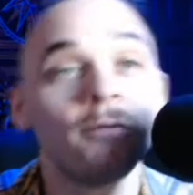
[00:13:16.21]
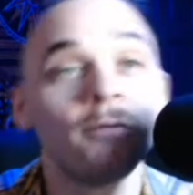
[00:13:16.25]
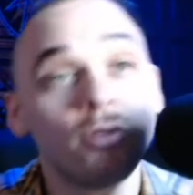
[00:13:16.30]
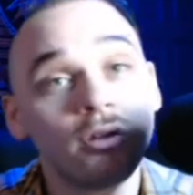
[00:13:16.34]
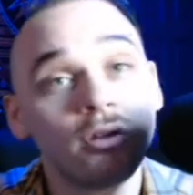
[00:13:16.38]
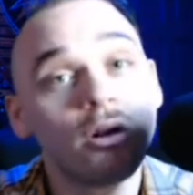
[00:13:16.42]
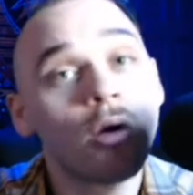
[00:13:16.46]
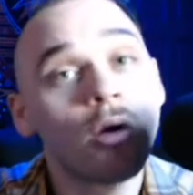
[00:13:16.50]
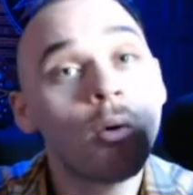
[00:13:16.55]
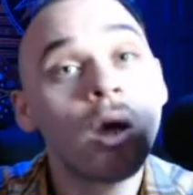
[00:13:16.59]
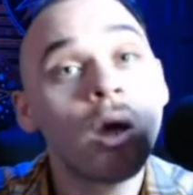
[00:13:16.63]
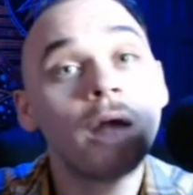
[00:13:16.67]
You
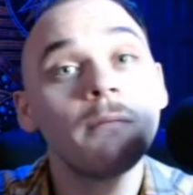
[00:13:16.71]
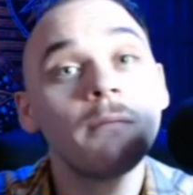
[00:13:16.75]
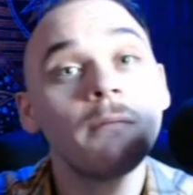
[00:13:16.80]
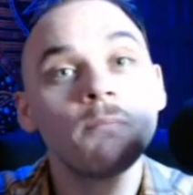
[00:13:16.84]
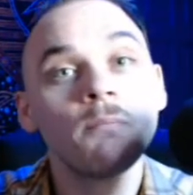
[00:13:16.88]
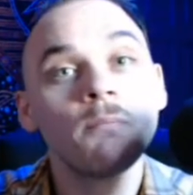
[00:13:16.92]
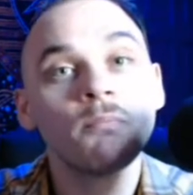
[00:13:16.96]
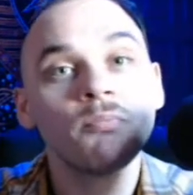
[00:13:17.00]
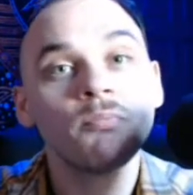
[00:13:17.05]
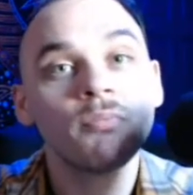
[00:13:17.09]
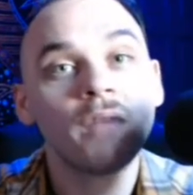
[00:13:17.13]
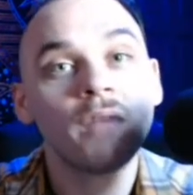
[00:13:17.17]
know what?
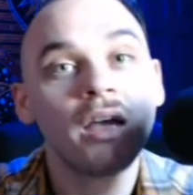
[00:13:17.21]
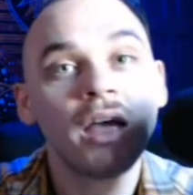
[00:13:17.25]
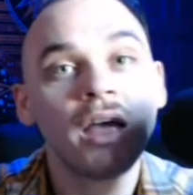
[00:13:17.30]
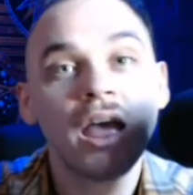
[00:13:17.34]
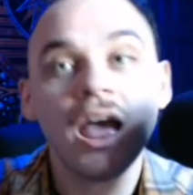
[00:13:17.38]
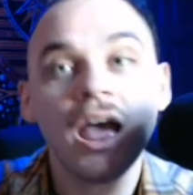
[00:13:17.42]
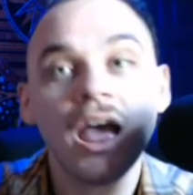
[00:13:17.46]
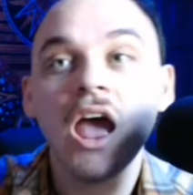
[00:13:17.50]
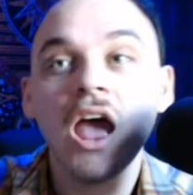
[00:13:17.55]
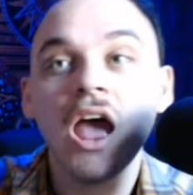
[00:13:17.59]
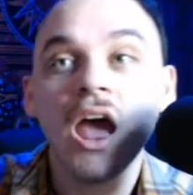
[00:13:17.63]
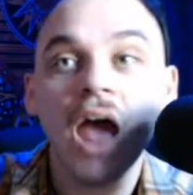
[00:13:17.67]

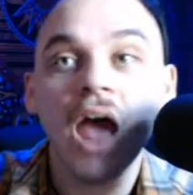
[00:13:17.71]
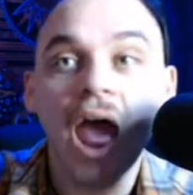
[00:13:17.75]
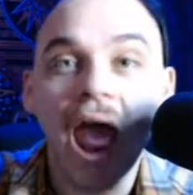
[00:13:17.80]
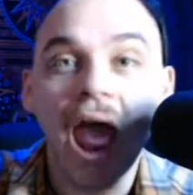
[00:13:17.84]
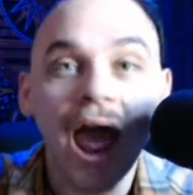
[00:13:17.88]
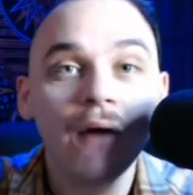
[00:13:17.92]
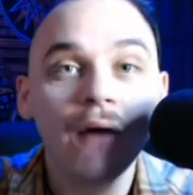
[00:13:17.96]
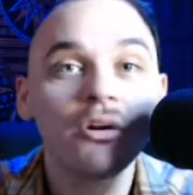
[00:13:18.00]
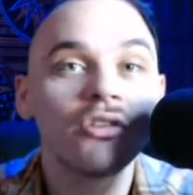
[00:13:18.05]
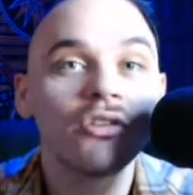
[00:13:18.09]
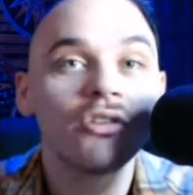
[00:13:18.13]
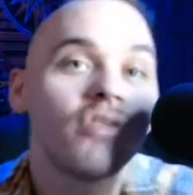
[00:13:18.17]

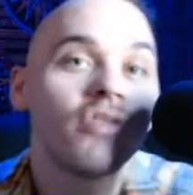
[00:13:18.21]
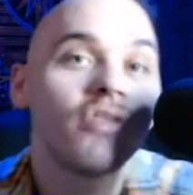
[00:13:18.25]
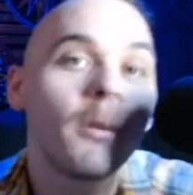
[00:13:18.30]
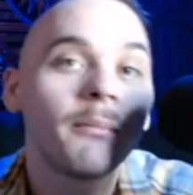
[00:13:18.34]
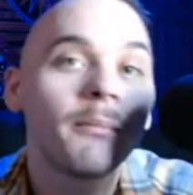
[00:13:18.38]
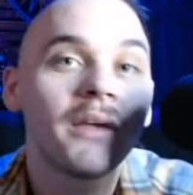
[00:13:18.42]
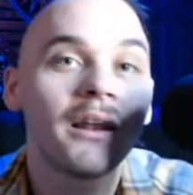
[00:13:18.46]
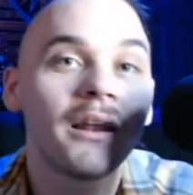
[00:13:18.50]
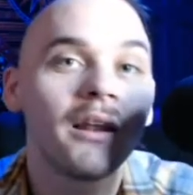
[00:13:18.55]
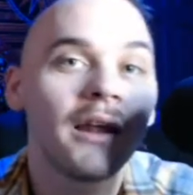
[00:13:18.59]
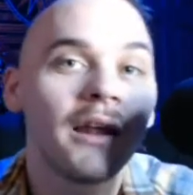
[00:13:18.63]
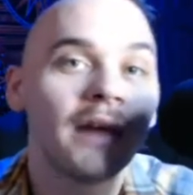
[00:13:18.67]
How did Trump
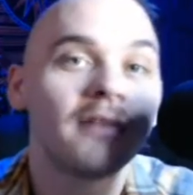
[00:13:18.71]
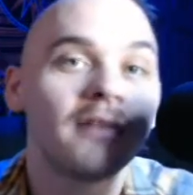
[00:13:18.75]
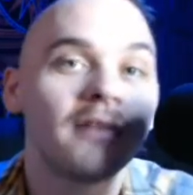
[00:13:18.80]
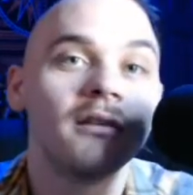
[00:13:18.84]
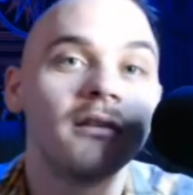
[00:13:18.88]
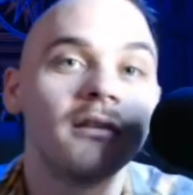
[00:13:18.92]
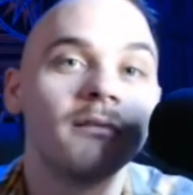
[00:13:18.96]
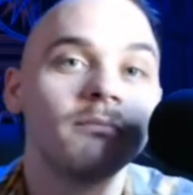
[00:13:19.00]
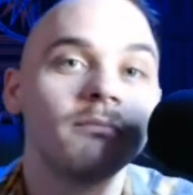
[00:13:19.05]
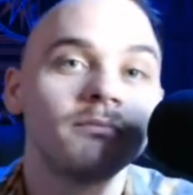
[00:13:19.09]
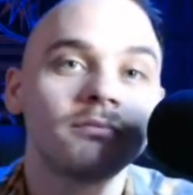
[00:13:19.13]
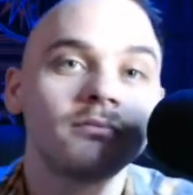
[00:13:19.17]
get elected?